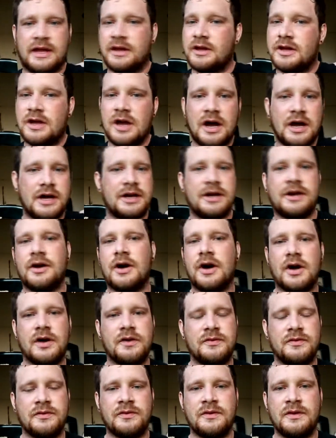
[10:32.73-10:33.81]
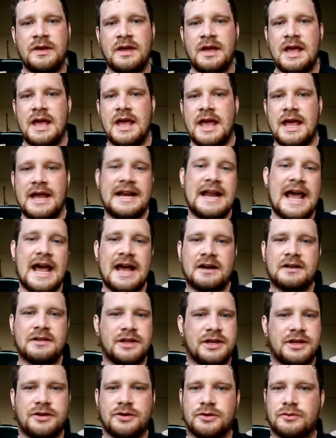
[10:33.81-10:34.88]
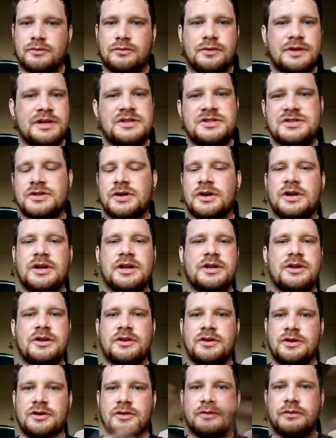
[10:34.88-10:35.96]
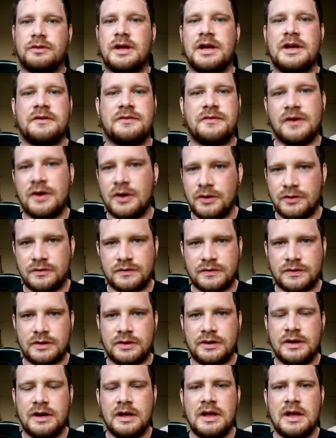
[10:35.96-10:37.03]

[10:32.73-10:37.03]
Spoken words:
cut it off and act like you're restarting your life over